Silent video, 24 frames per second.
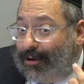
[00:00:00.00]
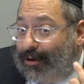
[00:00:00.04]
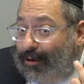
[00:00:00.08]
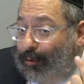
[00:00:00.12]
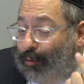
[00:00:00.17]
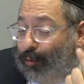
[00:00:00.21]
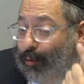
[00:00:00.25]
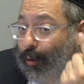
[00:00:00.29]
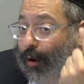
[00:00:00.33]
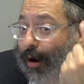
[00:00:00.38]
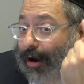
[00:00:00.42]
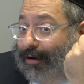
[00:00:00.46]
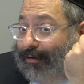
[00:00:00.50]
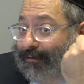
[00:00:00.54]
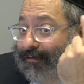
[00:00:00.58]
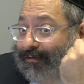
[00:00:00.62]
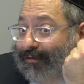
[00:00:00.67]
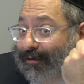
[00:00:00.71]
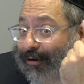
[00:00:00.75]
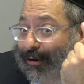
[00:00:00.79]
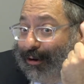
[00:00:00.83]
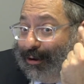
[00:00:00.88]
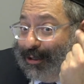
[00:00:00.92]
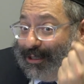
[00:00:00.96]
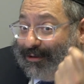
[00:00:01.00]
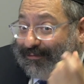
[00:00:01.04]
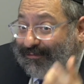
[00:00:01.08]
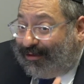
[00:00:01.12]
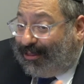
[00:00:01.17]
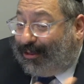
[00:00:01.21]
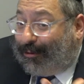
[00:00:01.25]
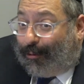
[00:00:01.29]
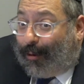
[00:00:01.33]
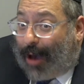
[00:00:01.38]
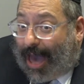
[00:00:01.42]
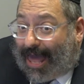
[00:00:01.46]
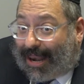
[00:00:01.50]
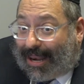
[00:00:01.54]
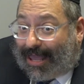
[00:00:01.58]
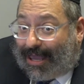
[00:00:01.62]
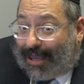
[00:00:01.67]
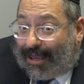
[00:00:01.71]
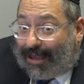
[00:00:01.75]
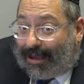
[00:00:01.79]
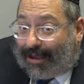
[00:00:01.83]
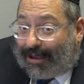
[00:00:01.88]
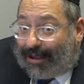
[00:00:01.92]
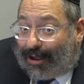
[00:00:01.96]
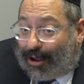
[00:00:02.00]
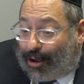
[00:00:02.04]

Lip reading: One verse for the wedding,